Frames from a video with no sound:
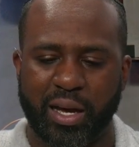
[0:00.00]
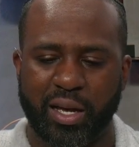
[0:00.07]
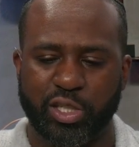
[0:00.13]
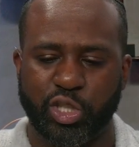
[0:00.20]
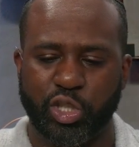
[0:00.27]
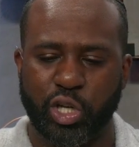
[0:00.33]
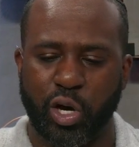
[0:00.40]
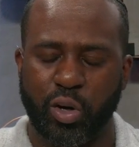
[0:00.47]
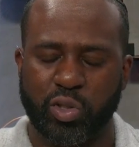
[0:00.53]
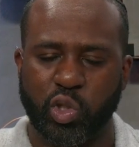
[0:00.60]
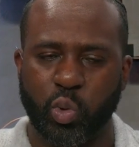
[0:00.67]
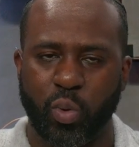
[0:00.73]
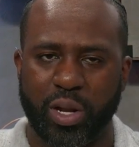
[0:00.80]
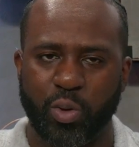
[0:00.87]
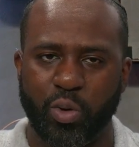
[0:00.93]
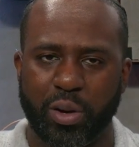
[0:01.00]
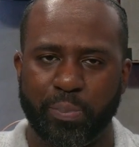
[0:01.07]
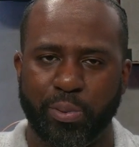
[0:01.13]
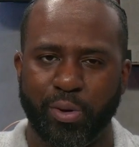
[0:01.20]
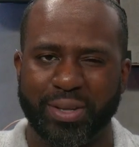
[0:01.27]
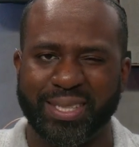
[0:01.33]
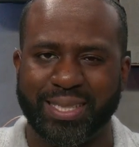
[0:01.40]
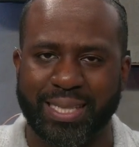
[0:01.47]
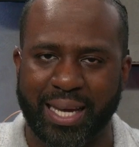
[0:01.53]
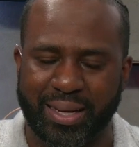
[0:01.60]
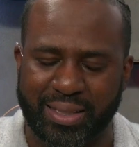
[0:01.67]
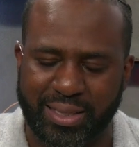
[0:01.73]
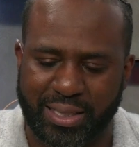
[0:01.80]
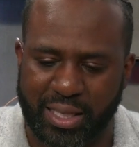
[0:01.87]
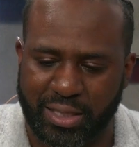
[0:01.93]
show, 21 points, 10
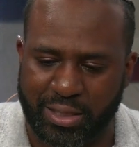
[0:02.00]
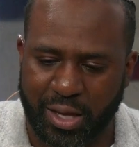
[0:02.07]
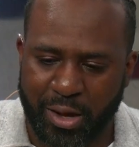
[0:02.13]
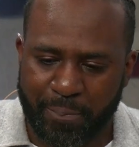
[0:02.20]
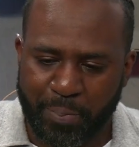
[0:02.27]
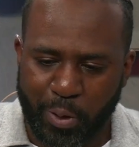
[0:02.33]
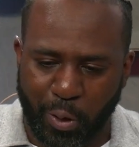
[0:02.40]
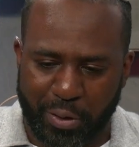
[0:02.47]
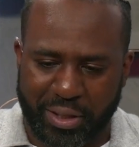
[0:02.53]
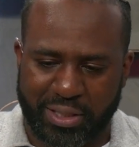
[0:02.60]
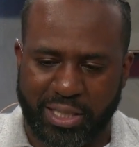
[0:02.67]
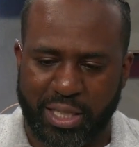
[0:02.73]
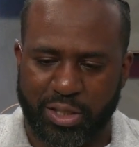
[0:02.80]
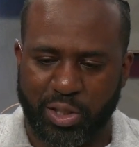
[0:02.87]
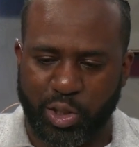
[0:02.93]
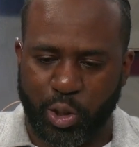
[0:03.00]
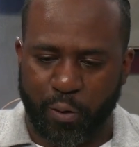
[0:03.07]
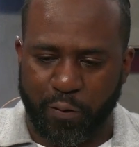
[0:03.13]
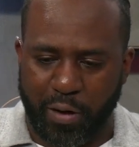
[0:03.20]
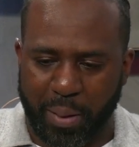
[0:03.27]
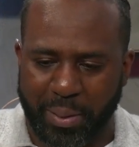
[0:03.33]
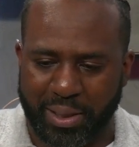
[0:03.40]
assists on the season so far.